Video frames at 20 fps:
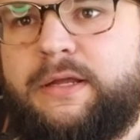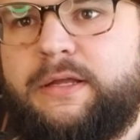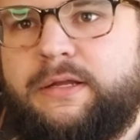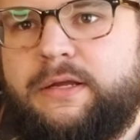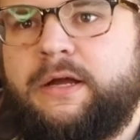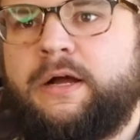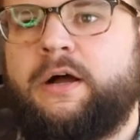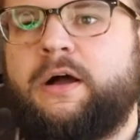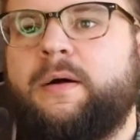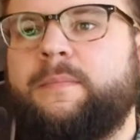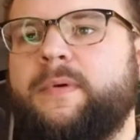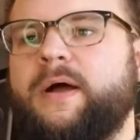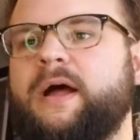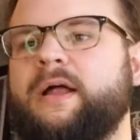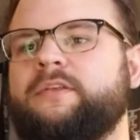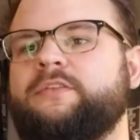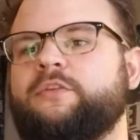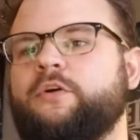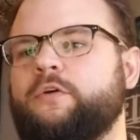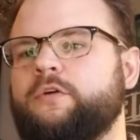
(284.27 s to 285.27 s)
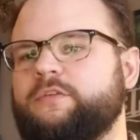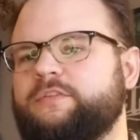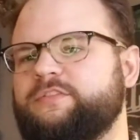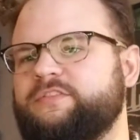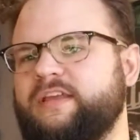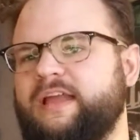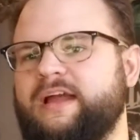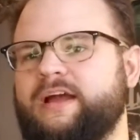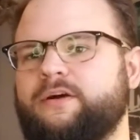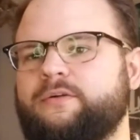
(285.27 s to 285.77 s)
A dark
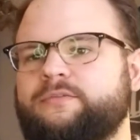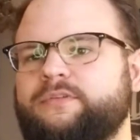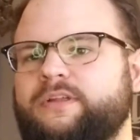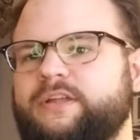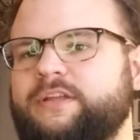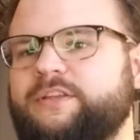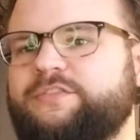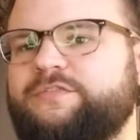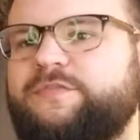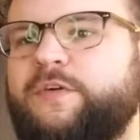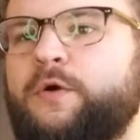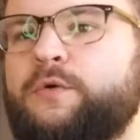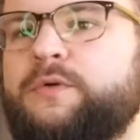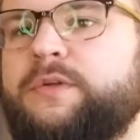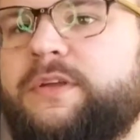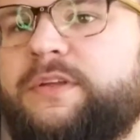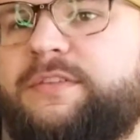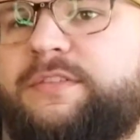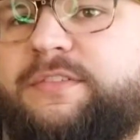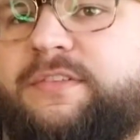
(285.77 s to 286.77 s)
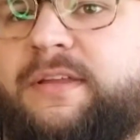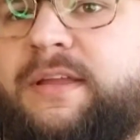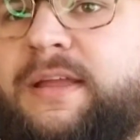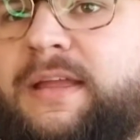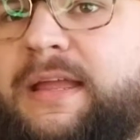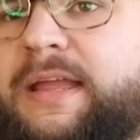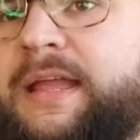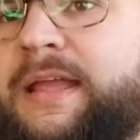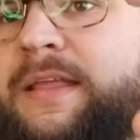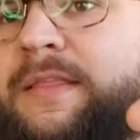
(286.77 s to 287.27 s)
sound is focused
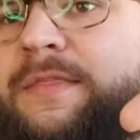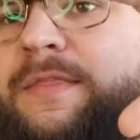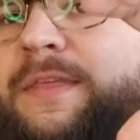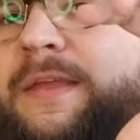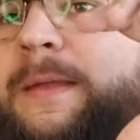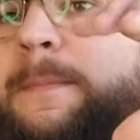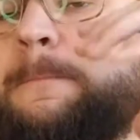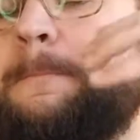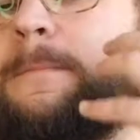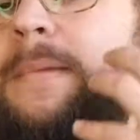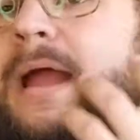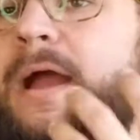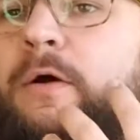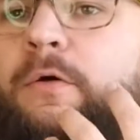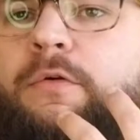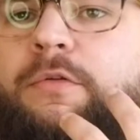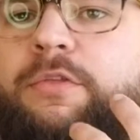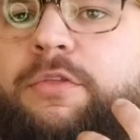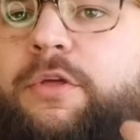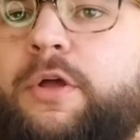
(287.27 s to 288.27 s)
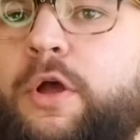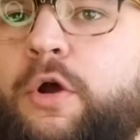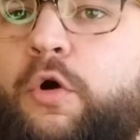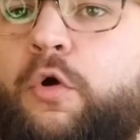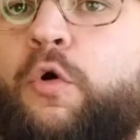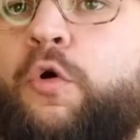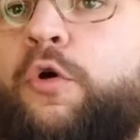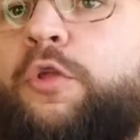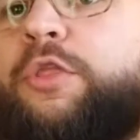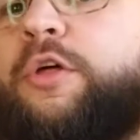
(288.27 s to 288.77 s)
in the mouth
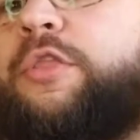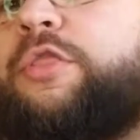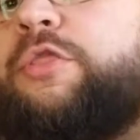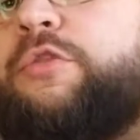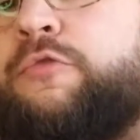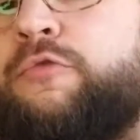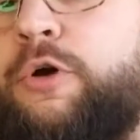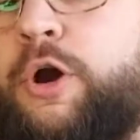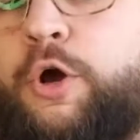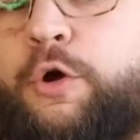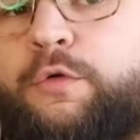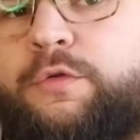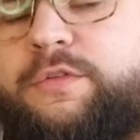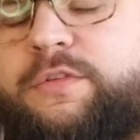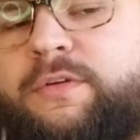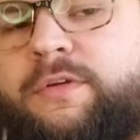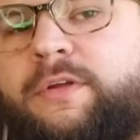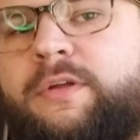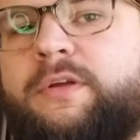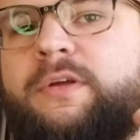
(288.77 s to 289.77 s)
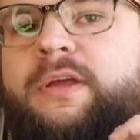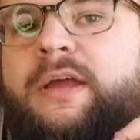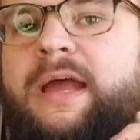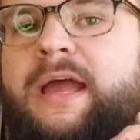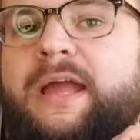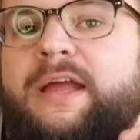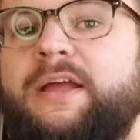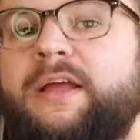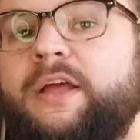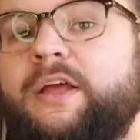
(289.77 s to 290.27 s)
or the throat,
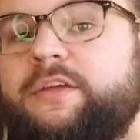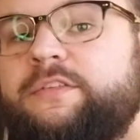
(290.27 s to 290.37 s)
okay?